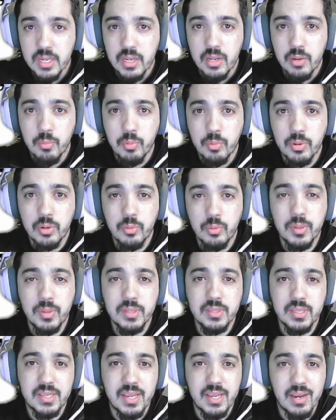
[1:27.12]
Well, when
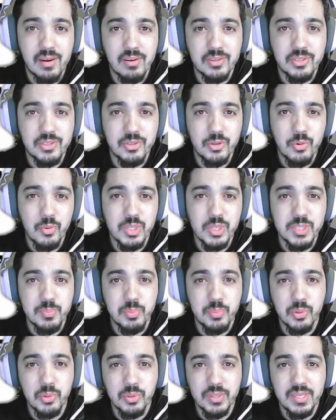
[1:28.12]
the character who was
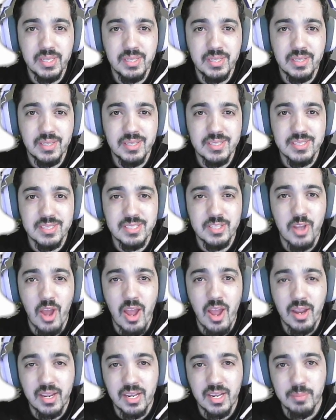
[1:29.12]
bullied is
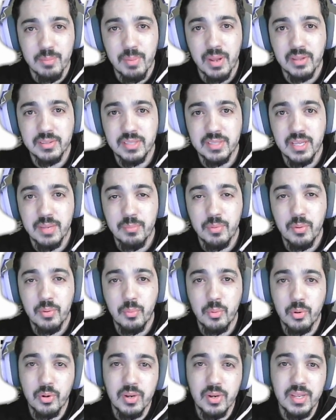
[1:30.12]
talking about them,
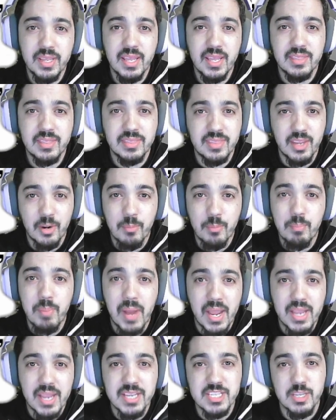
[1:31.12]
we're going to get their
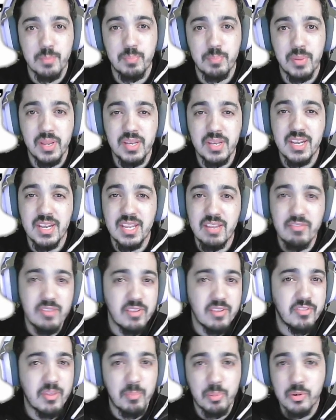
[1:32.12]
biased opinion. Even if
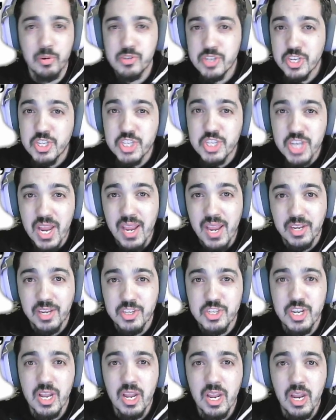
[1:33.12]
the person
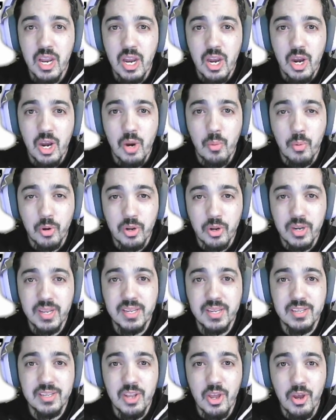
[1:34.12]
changed, we're going to
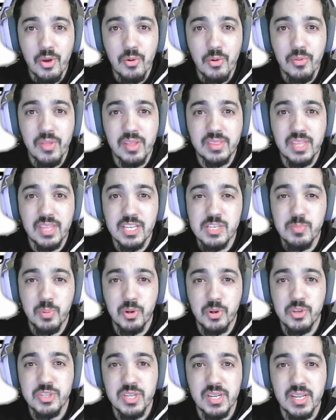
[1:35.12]
know that this
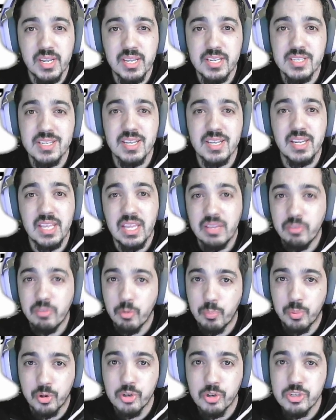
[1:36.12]
person is an evil
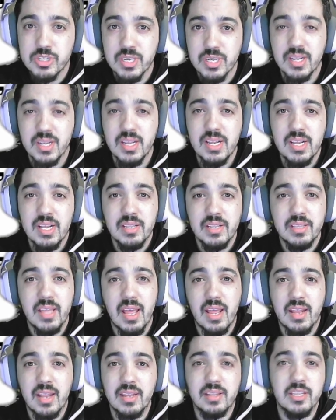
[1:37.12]
person,
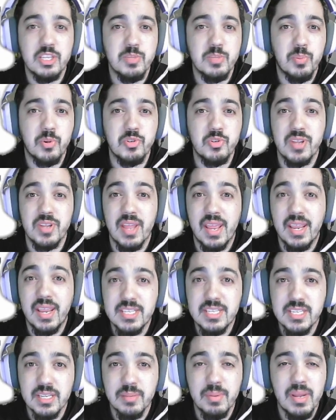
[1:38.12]
that this person hates
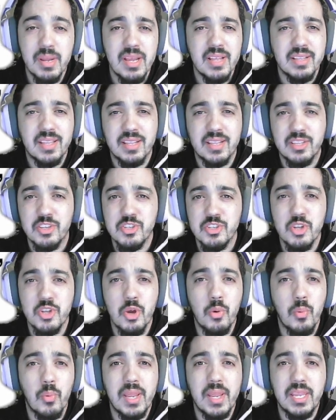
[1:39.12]
him, that there's no
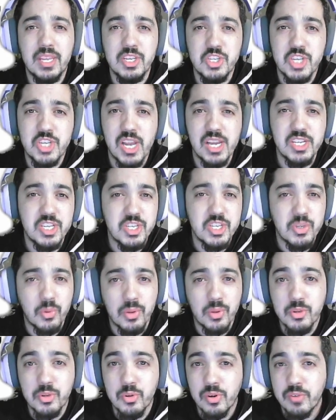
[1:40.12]
way he changed, he's only
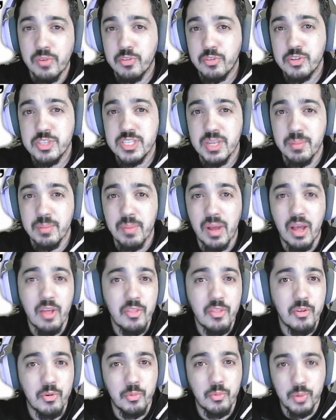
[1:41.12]
doing it for some
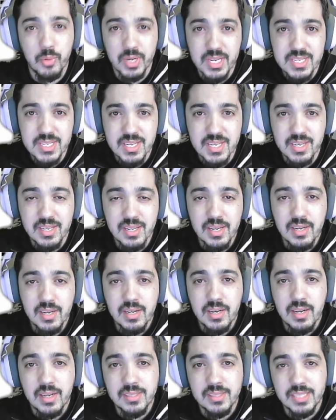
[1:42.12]
other reason,
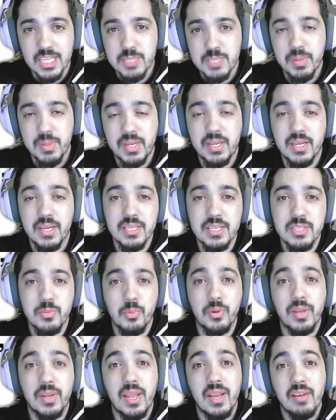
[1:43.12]
and that's because we're
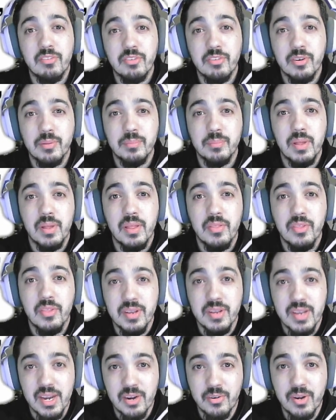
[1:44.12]
getting from the
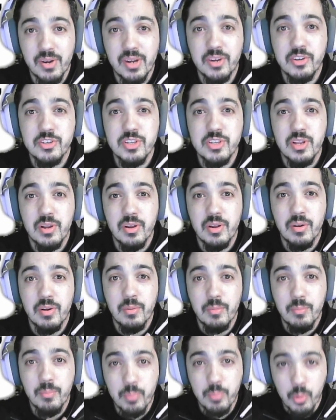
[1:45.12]
narrator's
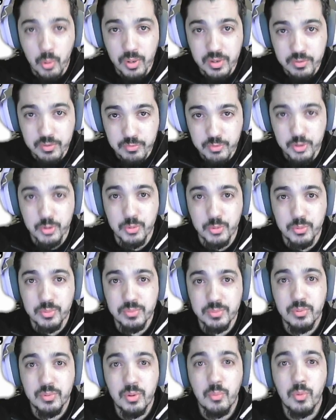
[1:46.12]
point of view,
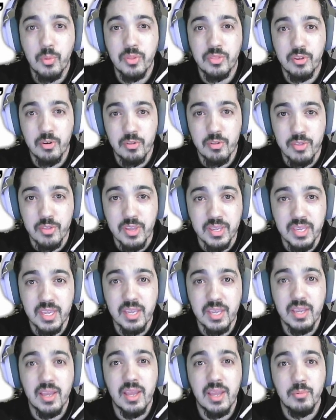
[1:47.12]
what they're thinking,
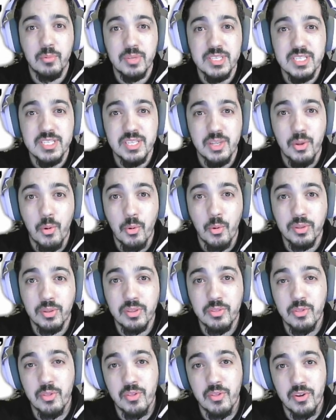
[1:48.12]
and we see only
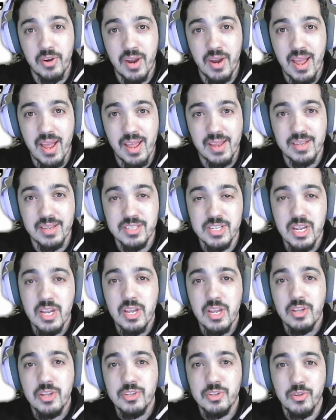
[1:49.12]
through their eyes.
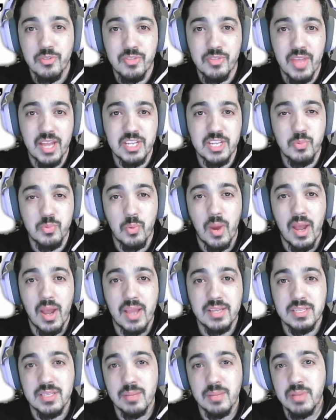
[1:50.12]
So that's why
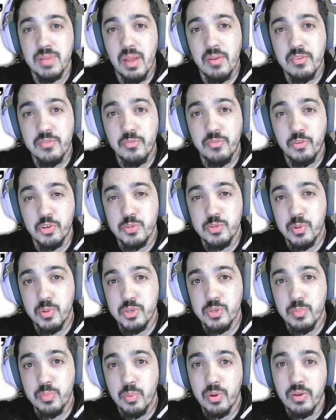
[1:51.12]
sometimes first
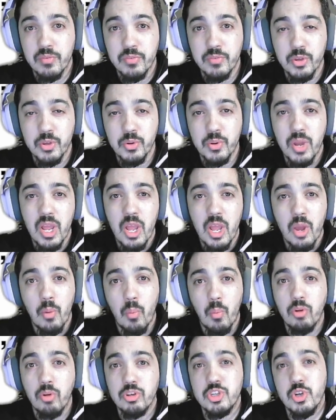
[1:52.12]
person point of view
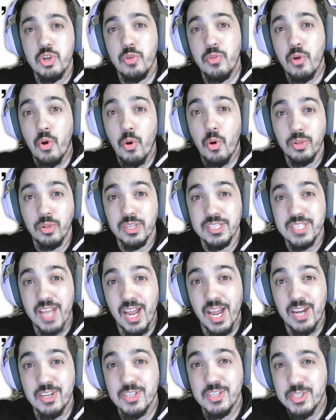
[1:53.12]
won't show the whole
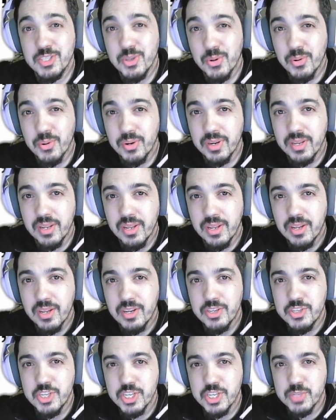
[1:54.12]
entire story,
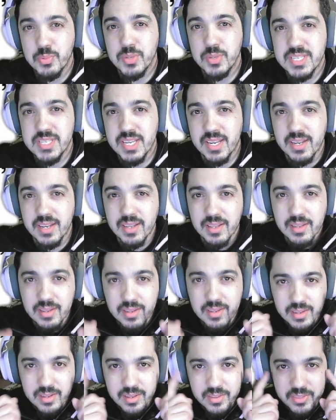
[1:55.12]
just what's in
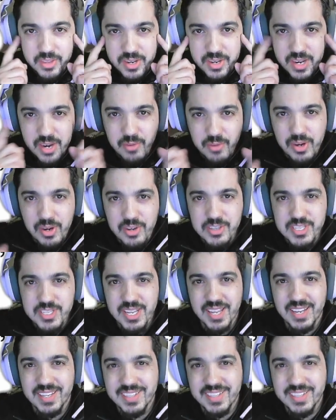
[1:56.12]
the narrator's head.